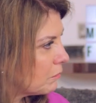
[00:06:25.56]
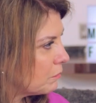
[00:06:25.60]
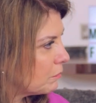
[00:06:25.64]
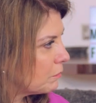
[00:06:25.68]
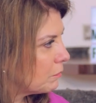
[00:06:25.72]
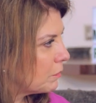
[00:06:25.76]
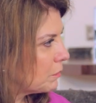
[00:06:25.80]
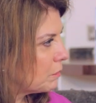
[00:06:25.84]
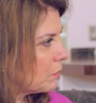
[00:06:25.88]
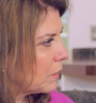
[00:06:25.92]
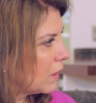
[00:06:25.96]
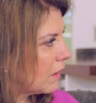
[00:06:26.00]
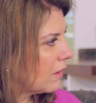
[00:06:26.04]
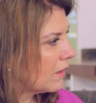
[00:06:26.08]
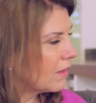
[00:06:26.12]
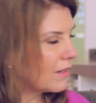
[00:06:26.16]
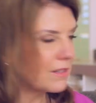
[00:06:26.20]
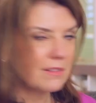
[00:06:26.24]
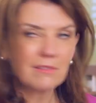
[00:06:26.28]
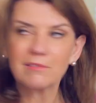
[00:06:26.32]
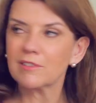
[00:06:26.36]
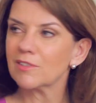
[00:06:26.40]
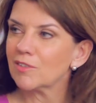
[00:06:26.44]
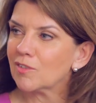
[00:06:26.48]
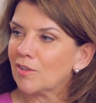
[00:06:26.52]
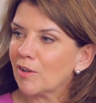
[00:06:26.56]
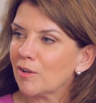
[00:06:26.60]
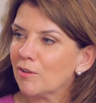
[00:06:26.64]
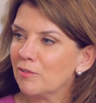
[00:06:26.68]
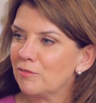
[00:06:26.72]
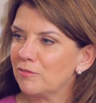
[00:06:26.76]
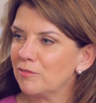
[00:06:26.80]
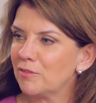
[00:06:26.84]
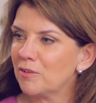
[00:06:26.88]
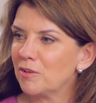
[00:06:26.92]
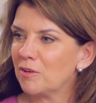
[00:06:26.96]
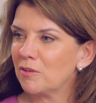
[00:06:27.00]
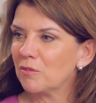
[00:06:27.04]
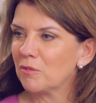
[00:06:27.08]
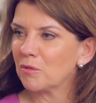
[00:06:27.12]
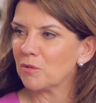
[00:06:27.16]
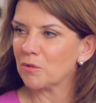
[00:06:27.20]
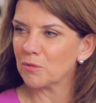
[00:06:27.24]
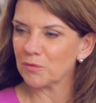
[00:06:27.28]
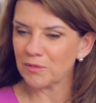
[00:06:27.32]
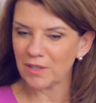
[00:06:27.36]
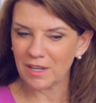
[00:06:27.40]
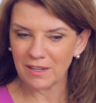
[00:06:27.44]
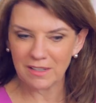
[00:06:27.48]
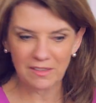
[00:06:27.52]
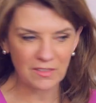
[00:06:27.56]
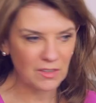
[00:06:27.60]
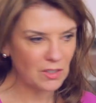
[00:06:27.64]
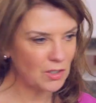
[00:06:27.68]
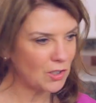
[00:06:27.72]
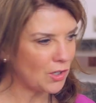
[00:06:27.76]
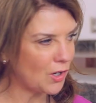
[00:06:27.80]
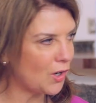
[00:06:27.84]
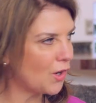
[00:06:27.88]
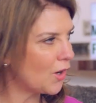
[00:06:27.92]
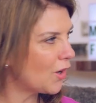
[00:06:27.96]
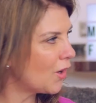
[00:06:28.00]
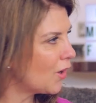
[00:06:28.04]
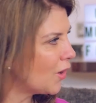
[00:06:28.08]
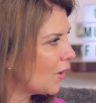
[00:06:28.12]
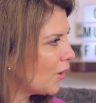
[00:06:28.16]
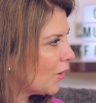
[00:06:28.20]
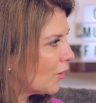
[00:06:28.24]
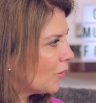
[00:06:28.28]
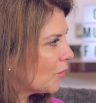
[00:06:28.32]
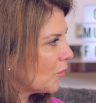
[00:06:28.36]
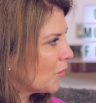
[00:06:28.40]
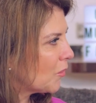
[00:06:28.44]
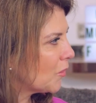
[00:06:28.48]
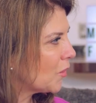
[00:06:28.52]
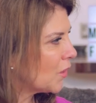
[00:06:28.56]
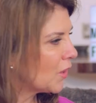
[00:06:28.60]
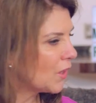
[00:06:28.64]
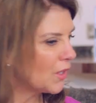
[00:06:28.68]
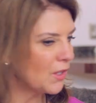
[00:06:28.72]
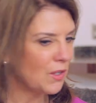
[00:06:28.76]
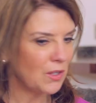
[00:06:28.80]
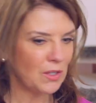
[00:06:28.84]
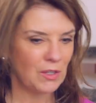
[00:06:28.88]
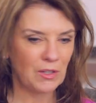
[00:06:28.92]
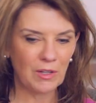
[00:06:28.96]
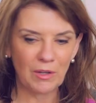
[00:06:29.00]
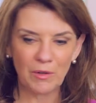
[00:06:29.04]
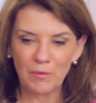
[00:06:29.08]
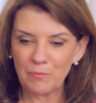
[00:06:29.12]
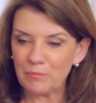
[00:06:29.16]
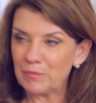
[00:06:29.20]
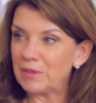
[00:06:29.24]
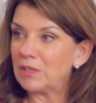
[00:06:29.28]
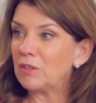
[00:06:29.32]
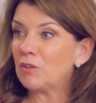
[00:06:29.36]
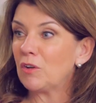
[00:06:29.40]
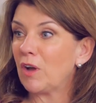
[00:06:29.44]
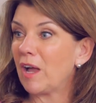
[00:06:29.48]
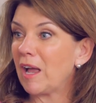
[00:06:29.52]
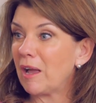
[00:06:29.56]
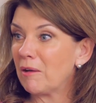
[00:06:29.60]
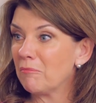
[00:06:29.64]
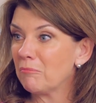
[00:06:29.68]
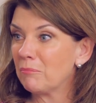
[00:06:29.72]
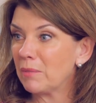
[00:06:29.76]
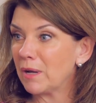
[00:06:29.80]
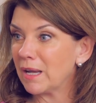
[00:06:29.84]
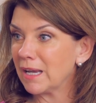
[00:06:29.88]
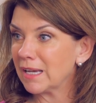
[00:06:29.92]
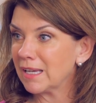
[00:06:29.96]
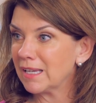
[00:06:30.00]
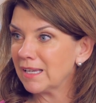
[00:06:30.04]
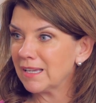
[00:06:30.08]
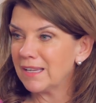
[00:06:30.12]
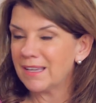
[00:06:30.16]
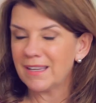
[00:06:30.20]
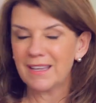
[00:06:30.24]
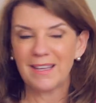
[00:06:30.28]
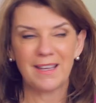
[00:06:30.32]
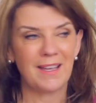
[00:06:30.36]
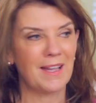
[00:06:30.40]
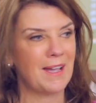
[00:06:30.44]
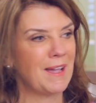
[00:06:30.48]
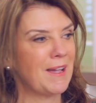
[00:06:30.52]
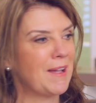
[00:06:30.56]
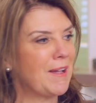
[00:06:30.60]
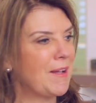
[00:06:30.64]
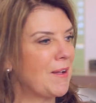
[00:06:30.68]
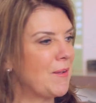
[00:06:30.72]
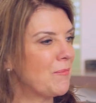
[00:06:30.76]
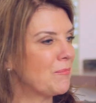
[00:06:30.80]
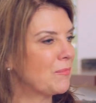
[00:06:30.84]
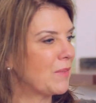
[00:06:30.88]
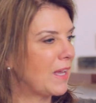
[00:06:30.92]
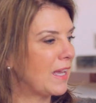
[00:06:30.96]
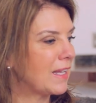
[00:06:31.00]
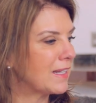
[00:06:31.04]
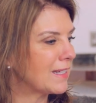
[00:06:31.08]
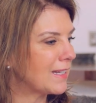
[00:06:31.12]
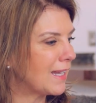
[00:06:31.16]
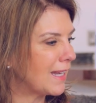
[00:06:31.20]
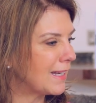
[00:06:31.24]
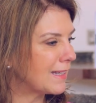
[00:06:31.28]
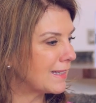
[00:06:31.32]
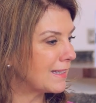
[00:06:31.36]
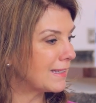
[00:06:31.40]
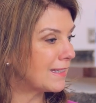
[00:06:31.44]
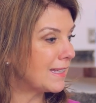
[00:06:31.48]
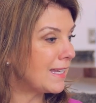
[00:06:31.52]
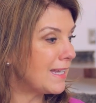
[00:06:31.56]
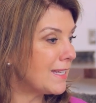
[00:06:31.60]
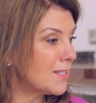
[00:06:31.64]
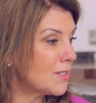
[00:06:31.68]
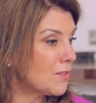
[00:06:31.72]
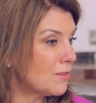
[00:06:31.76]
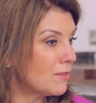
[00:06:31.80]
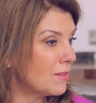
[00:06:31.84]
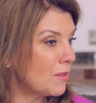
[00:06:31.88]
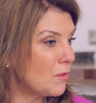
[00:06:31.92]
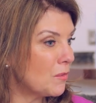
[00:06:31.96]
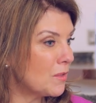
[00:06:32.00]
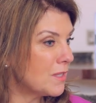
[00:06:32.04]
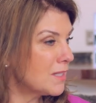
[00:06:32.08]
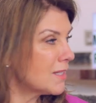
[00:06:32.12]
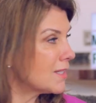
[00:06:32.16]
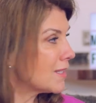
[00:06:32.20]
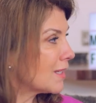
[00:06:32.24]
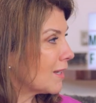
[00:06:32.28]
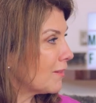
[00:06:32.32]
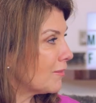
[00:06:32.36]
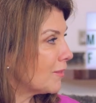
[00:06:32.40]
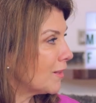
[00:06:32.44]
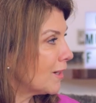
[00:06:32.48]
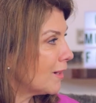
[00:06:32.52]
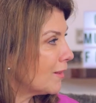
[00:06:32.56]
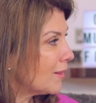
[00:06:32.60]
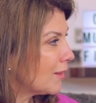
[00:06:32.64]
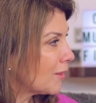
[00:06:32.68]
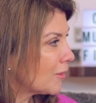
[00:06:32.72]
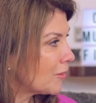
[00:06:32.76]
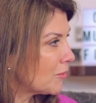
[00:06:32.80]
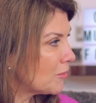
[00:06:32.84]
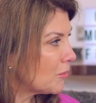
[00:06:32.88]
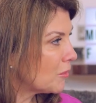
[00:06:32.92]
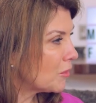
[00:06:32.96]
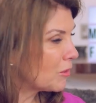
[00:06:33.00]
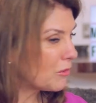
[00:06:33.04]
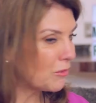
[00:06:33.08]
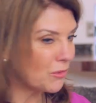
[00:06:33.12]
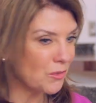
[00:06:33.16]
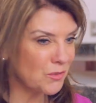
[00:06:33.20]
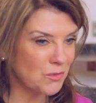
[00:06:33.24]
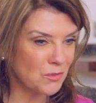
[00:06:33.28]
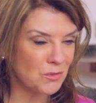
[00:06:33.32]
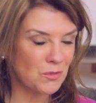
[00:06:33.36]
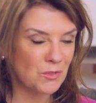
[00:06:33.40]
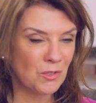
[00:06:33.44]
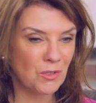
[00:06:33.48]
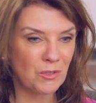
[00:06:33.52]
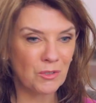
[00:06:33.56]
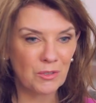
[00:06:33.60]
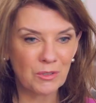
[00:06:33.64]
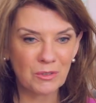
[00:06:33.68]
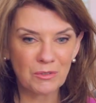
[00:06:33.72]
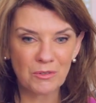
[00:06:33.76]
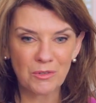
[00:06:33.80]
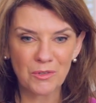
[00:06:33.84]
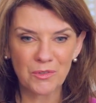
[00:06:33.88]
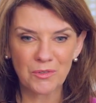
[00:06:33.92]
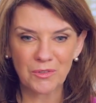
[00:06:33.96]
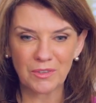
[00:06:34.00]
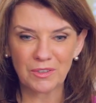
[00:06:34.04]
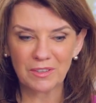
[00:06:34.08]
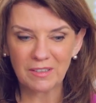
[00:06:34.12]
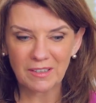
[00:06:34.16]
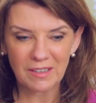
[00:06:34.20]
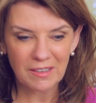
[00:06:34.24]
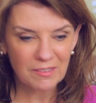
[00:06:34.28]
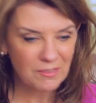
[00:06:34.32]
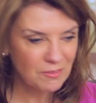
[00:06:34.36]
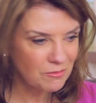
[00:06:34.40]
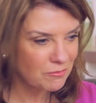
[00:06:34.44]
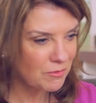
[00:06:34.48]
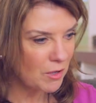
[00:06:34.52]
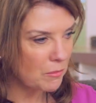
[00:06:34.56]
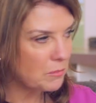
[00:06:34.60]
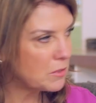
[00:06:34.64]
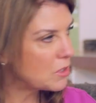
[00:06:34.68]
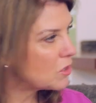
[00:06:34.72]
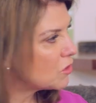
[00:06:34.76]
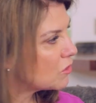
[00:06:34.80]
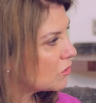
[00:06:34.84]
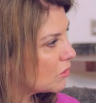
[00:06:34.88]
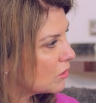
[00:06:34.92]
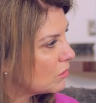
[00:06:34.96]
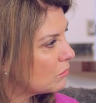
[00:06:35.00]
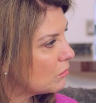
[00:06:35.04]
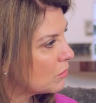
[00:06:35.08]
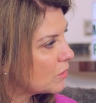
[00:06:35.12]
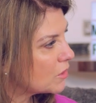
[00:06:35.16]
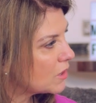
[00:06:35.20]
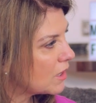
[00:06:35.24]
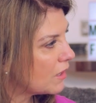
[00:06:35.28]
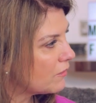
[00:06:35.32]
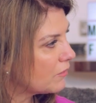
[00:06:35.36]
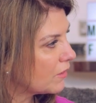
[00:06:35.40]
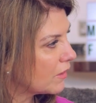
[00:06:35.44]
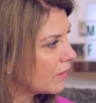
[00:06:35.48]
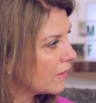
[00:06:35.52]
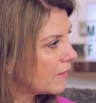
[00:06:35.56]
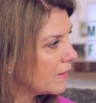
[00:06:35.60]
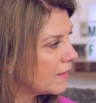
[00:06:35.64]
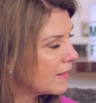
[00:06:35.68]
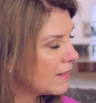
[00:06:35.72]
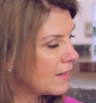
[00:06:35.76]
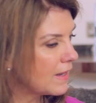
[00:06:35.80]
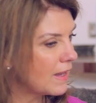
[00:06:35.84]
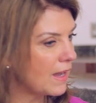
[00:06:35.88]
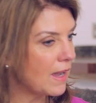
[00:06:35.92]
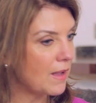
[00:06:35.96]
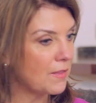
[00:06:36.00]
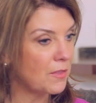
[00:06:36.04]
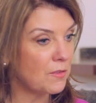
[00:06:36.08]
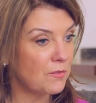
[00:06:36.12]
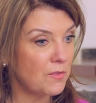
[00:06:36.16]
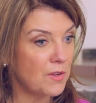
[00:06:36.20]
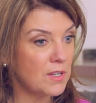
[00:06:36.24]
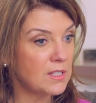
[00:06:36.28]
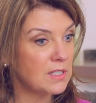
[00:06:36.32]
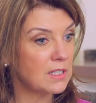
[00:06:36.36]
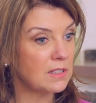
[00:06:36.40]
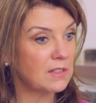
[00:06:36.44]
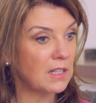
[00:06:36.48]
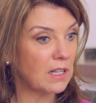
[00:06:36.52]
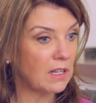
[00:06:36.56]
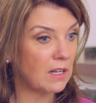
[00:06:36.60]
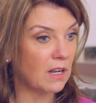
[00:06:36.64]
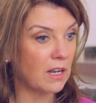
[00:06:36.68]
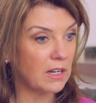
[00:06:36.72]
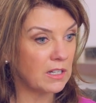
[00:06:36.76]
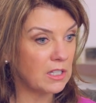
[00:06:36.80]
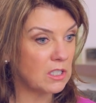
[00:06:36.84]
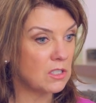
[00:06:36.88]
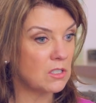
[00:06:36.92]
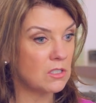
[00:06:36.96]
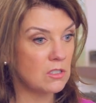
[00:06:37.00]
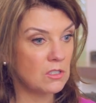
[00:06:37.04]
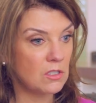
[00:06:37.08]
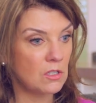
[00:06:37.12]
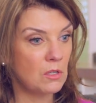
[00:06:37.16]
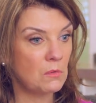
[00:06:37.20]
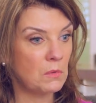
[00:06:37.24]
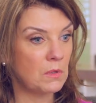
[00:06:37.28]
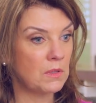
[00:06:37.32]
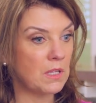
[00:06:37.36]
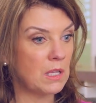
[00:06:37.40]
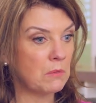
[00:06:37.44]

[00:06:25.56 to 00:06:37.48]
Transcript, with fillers: mm-hmm. behind the sofa or down in the car or you know in your handbag. Absolutely. Um, and and kids are inquisitive. You know they'll crawl across or toddle across and, and rummage through whatever. And the first thing they're likely to do when